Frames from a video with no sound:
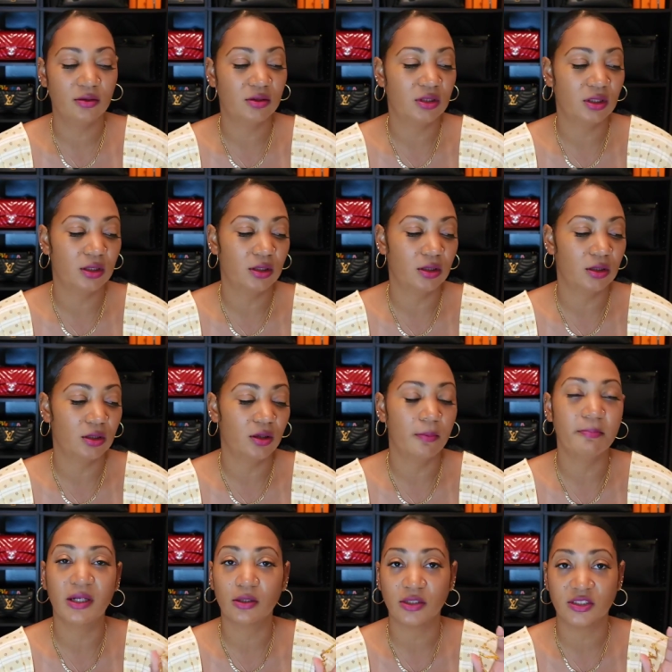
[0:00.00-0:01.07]
the
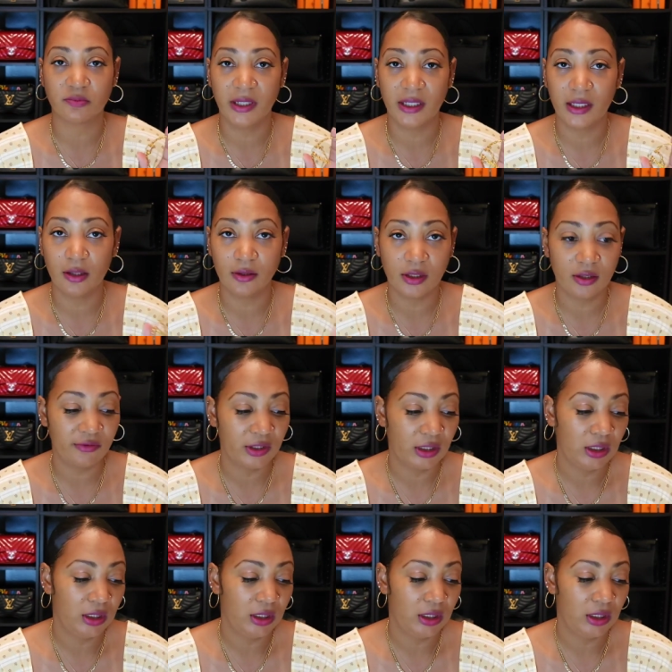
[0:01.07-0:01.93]
metal is made out of.